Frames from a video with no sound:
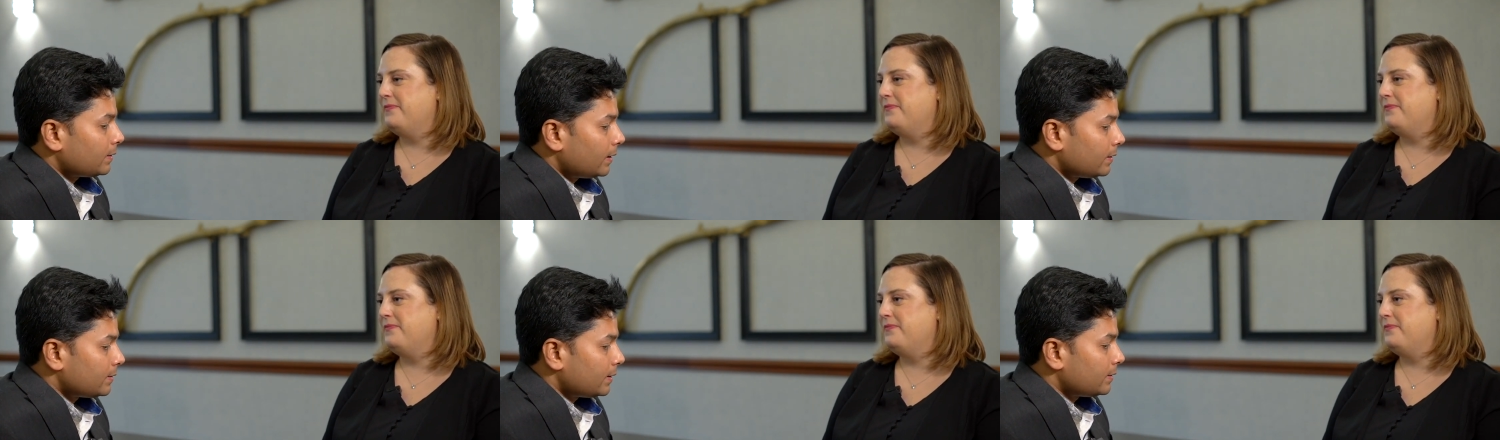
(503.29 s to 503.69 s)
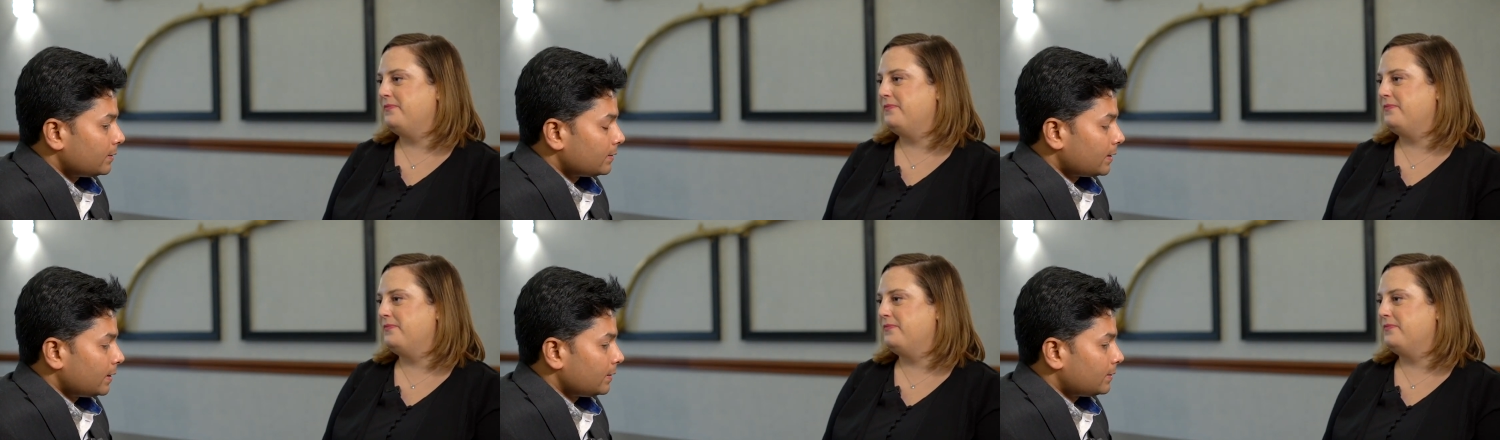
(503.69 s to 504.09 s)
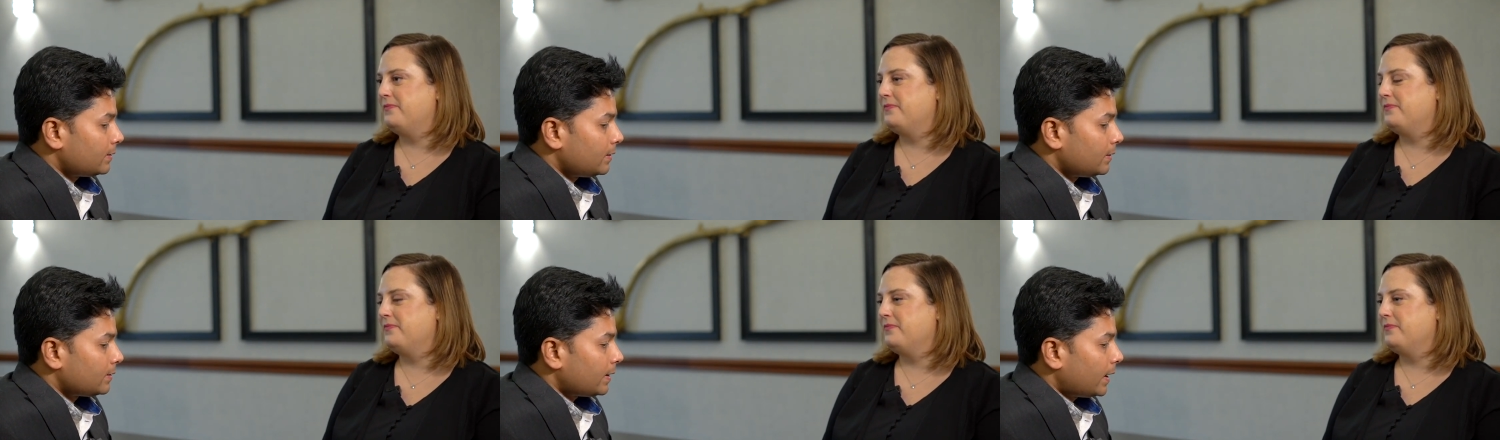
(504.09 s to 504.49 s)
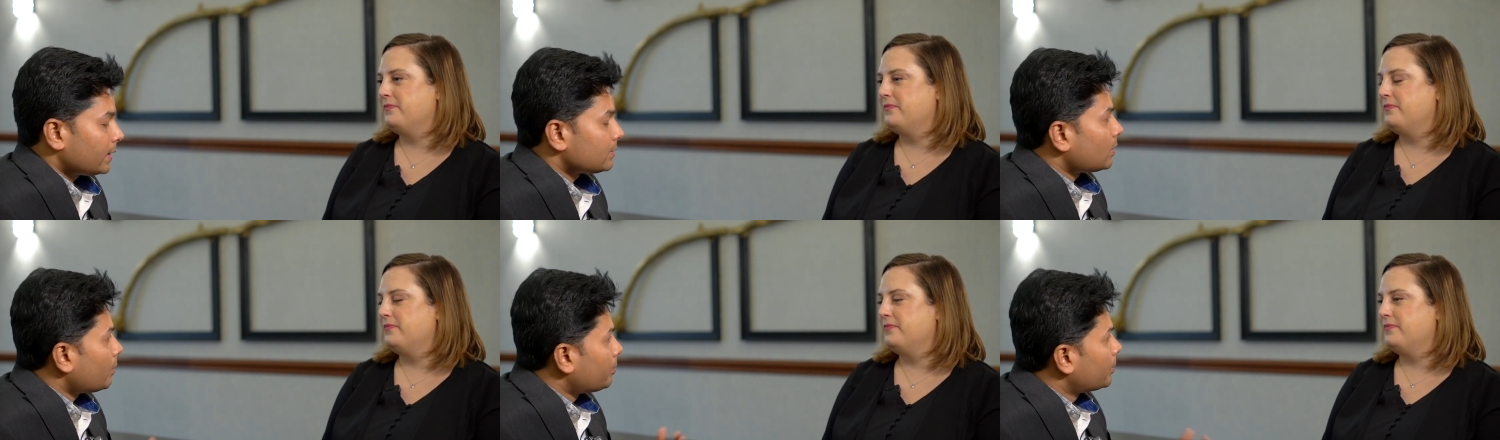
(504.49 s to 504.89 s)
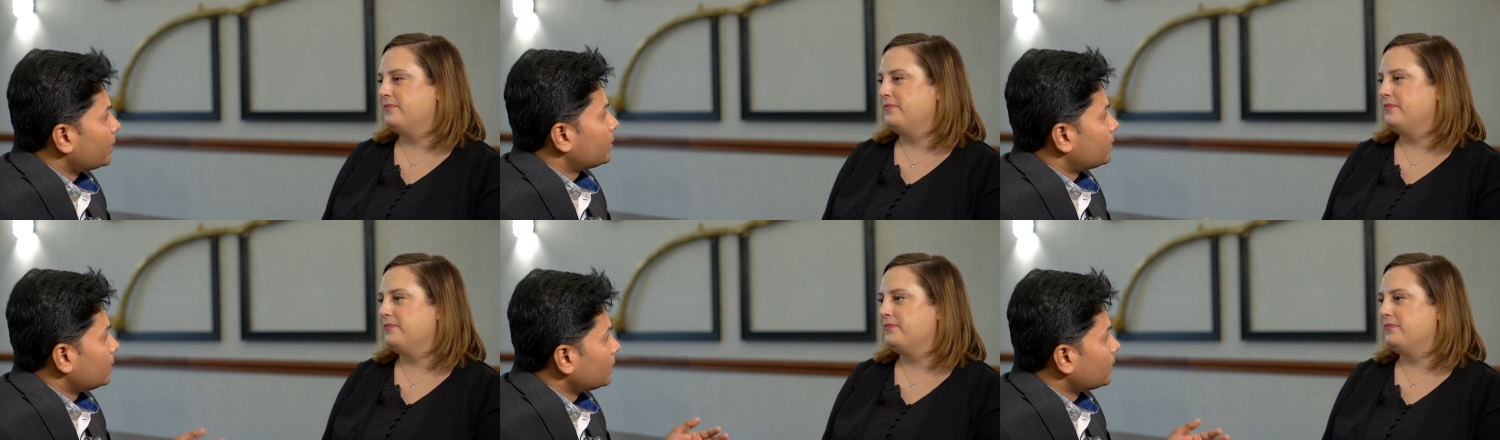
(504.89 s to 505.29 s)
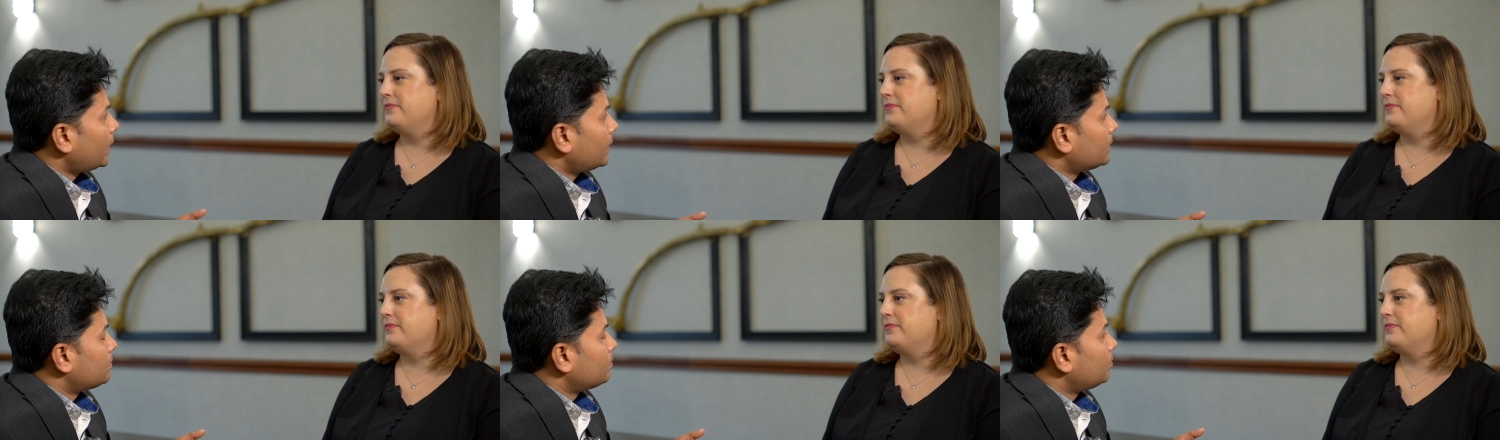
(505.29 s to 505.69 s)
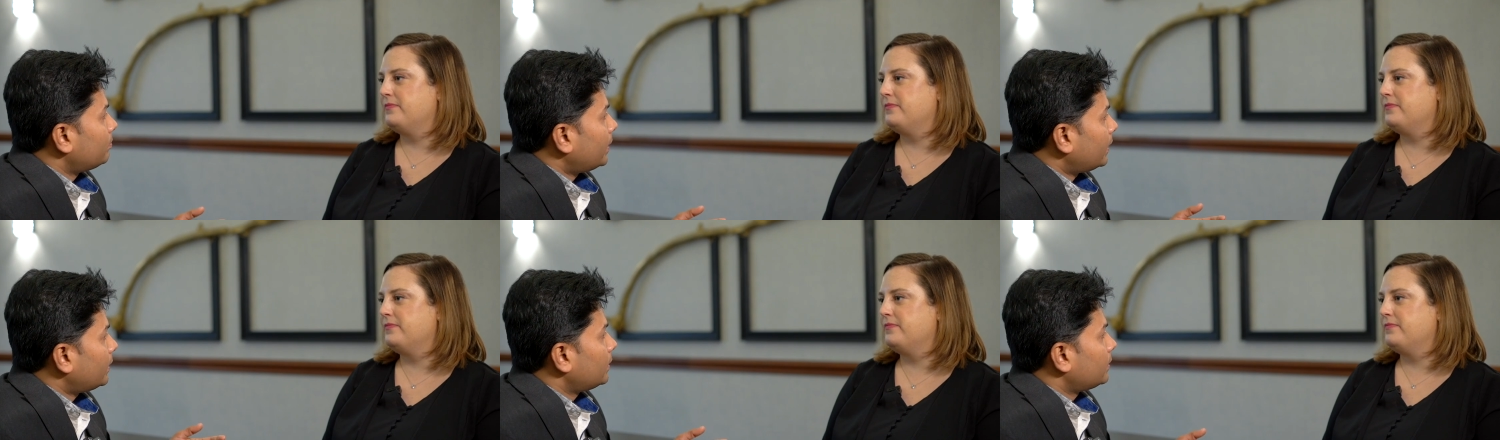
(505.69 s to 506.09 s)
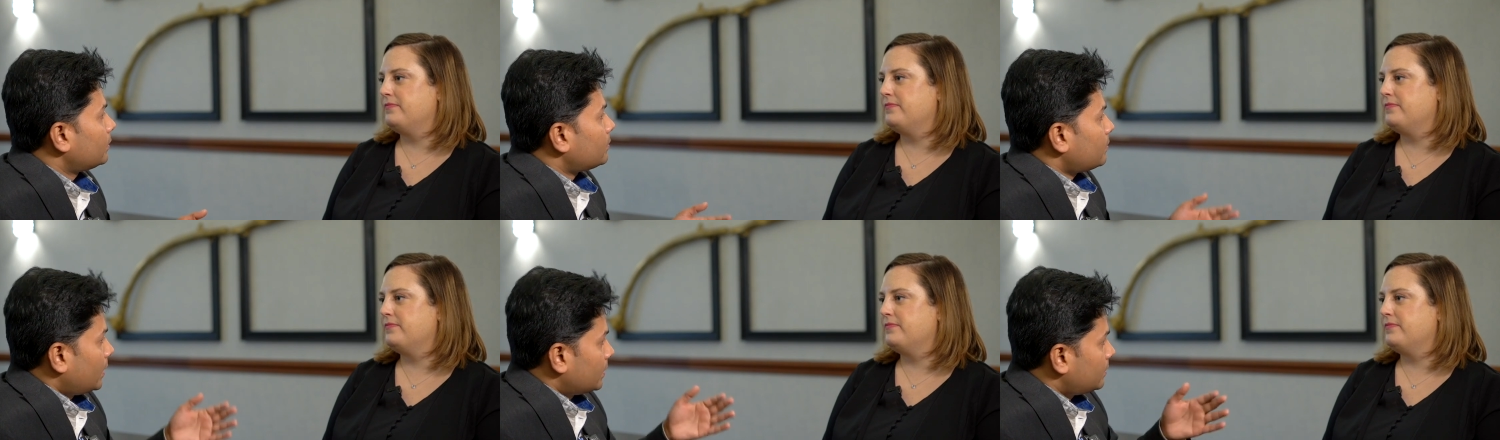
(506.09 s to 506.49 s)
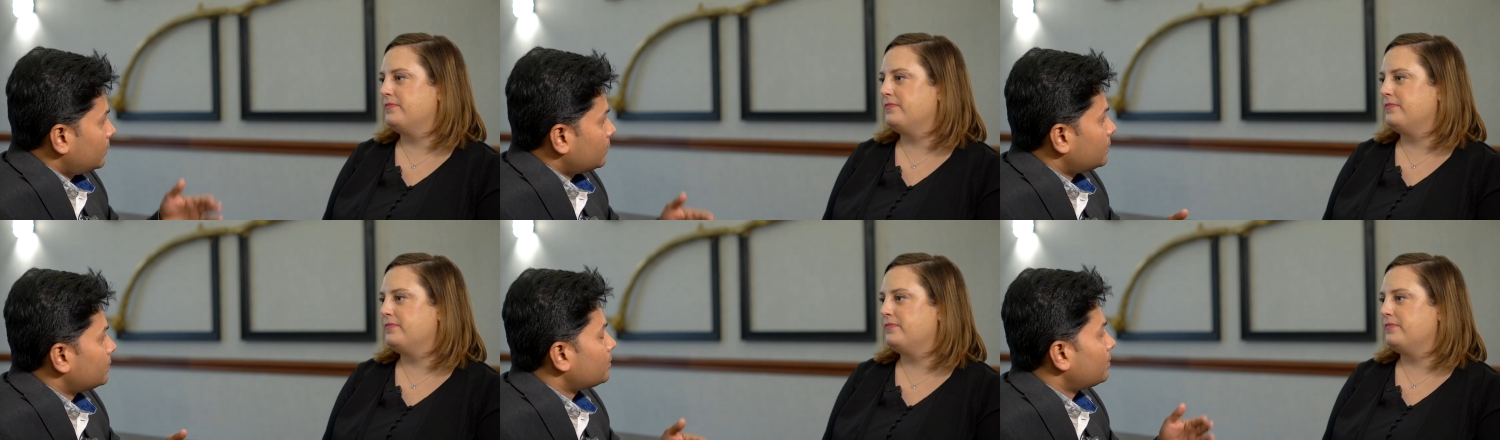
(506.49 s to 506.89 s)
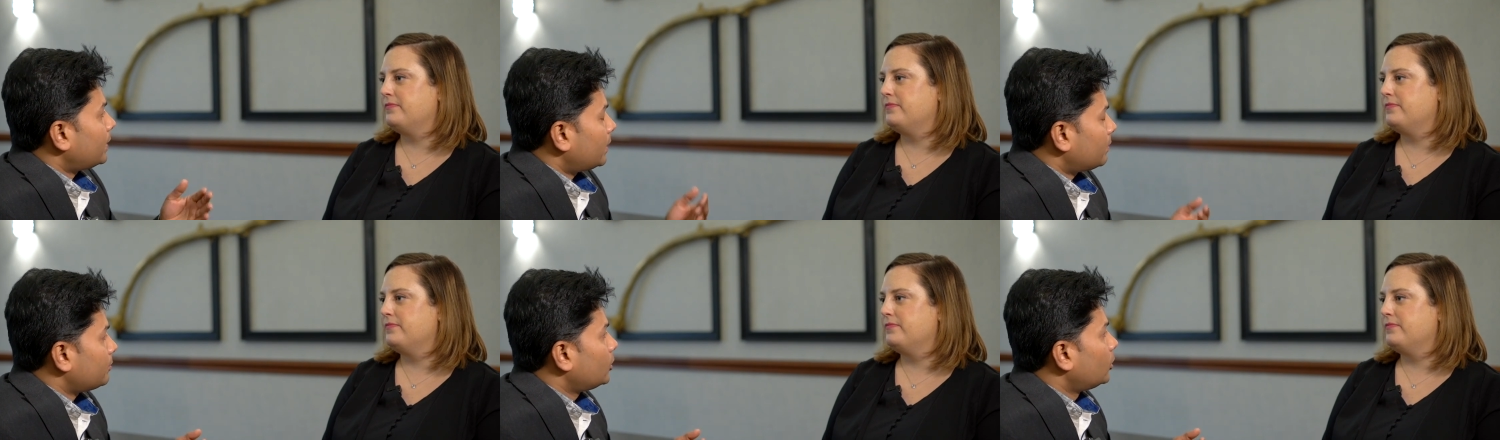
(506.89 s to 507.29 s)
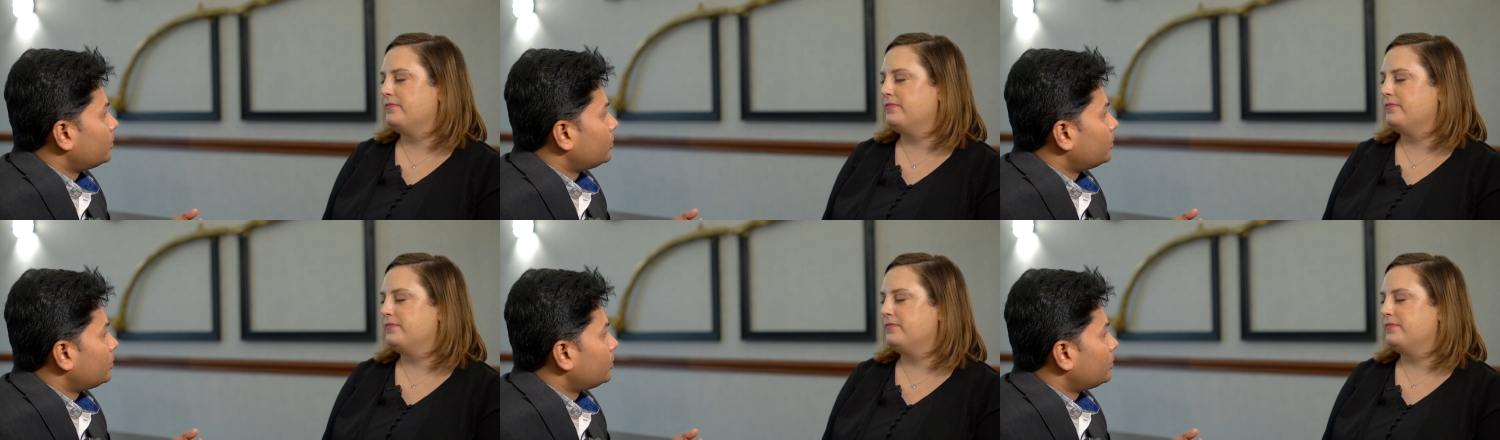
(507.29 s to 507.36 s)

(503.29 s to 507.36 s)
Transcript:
Speaker 1: as I discussed, is as operators look at making this transition from NFV